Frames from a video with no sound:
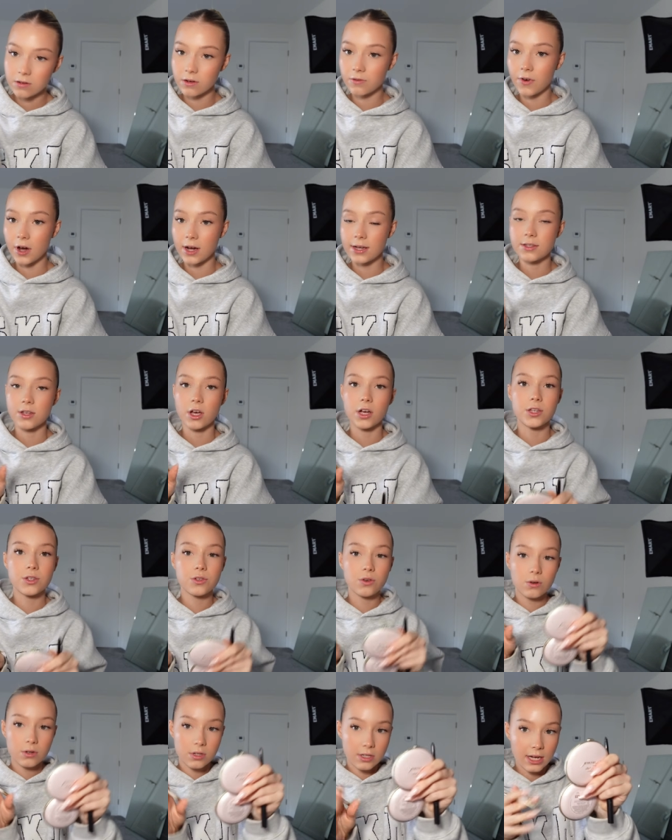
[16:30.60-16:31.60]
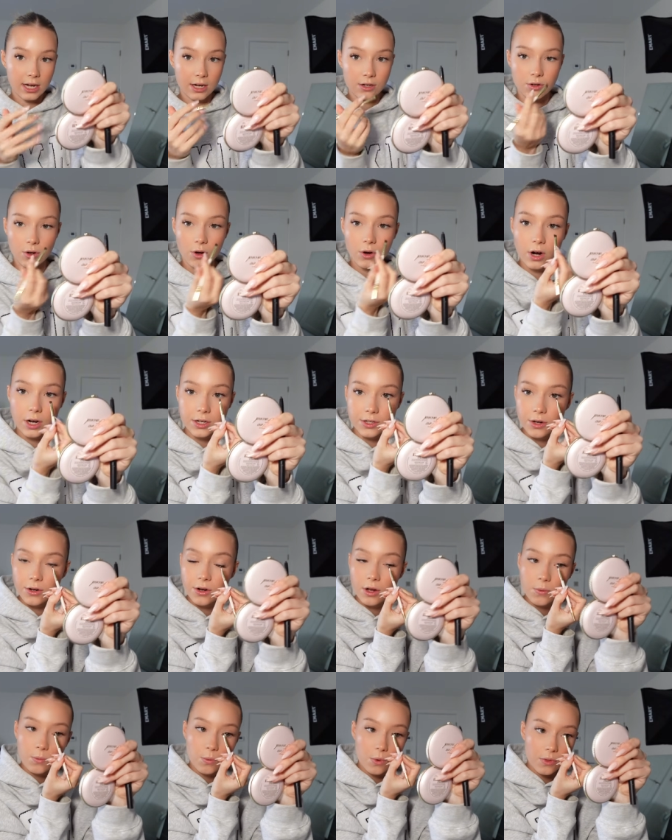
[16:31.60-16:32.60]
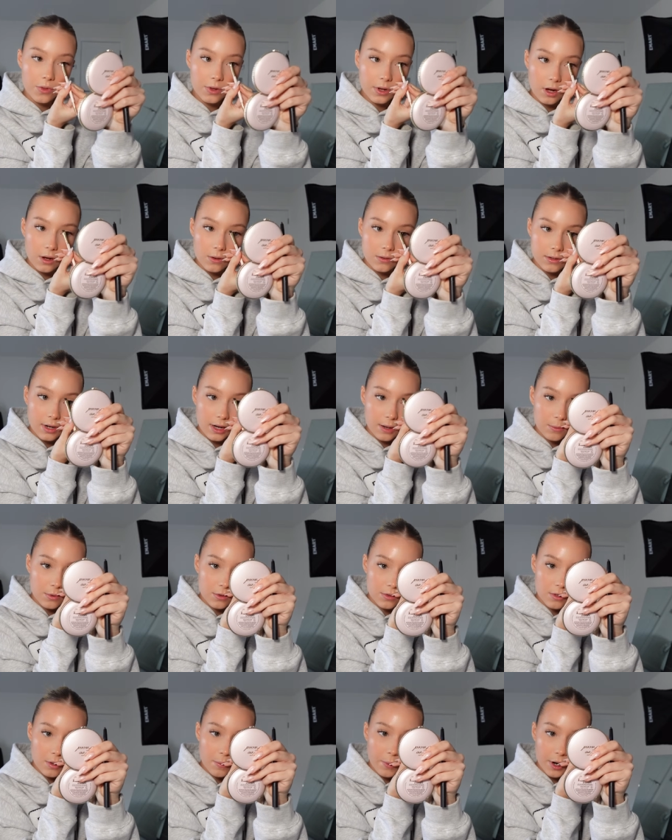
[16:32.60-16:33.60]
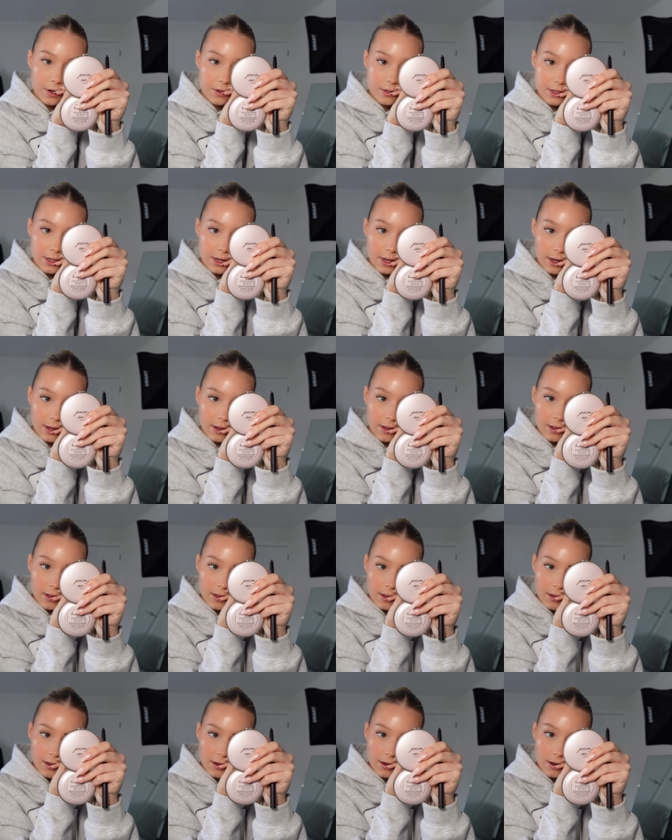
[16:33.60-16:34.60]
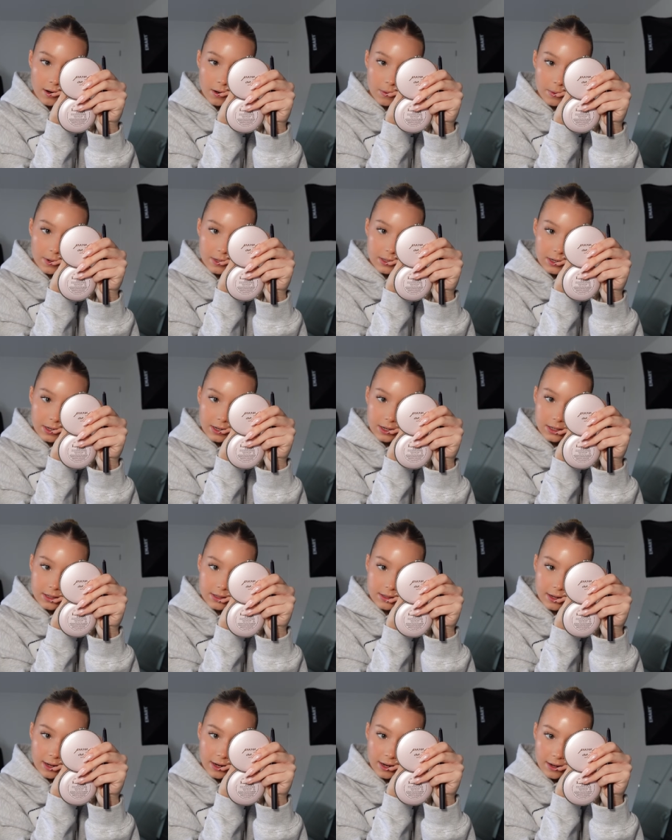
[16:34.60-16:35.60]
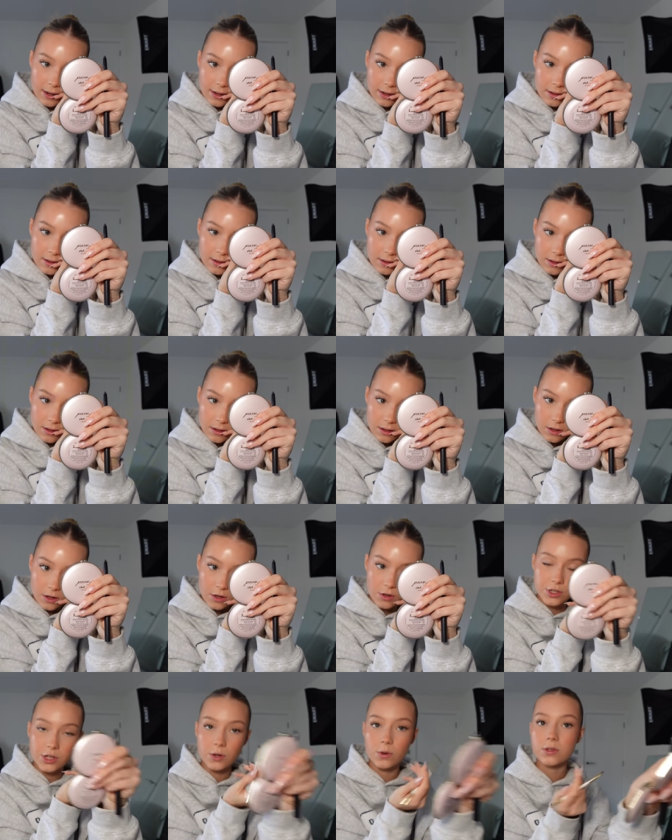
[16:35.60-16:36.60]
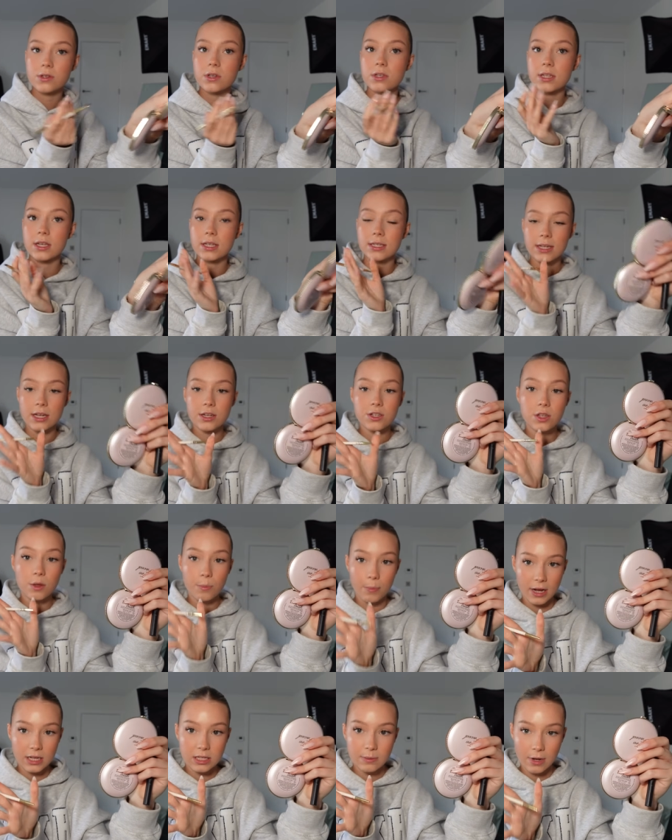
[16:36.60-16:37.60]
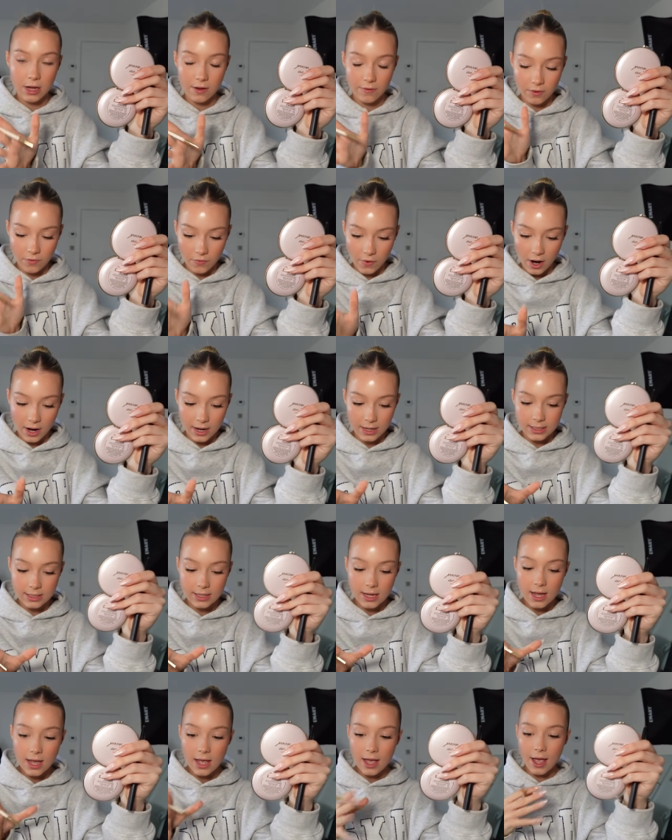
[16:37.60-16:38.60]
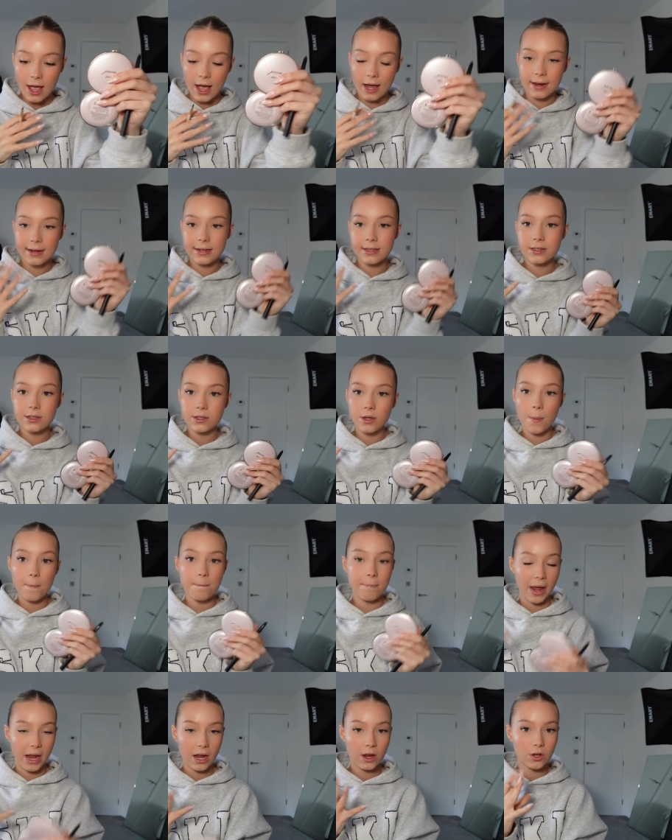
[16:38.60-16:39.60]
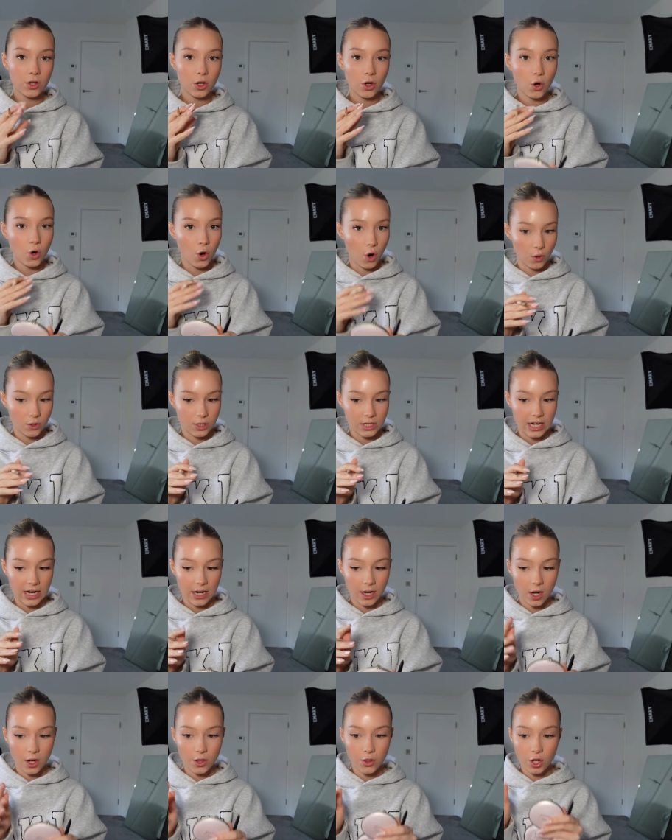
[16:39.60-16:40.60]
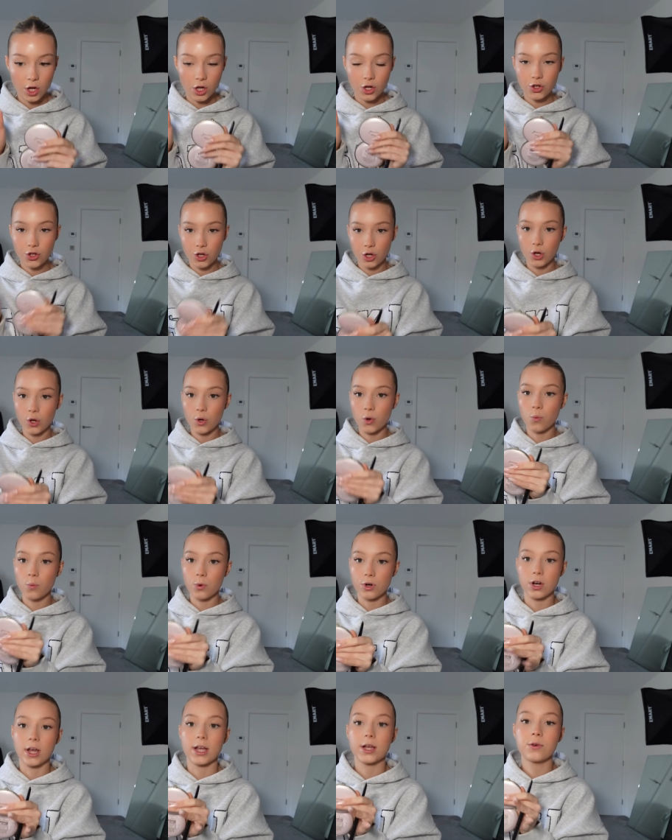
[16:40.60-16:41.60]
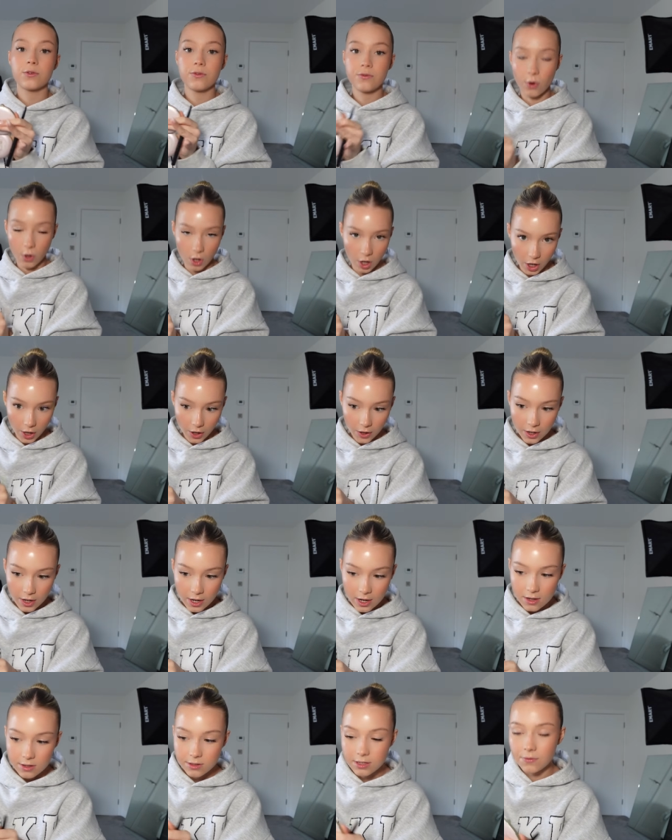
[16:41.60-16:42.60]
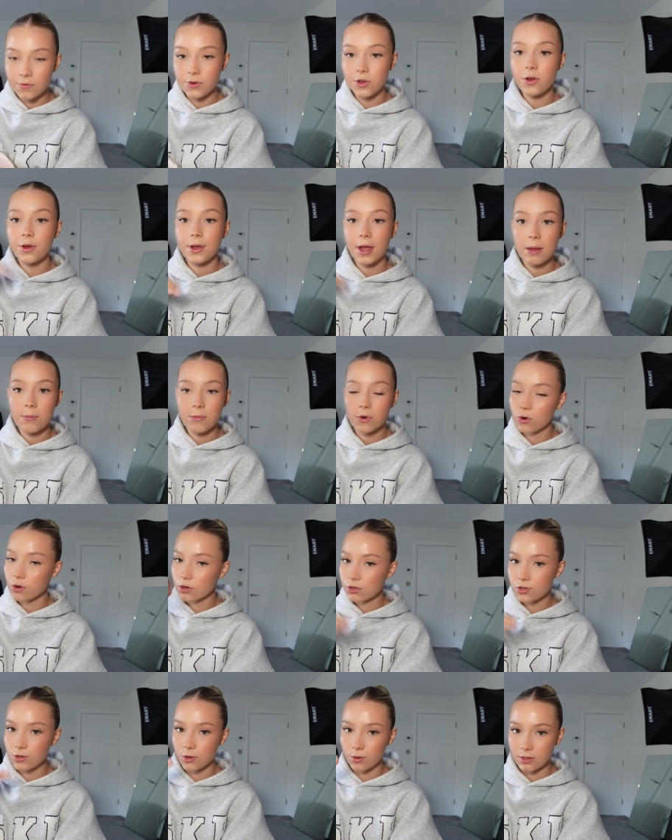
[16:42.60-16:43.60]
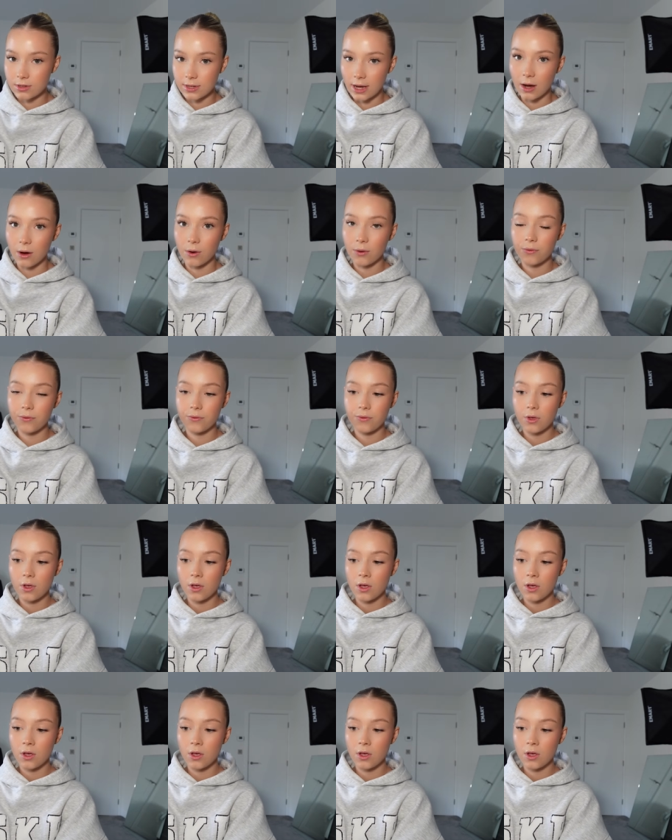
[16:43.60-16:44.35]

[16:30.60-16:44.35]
of advice that I saw on TikTok, I don't know what the girl's name was that posted it. I wish I could say who she was because it's literally the best bit of advice and it's make content that you would like follow. So if you came across yourself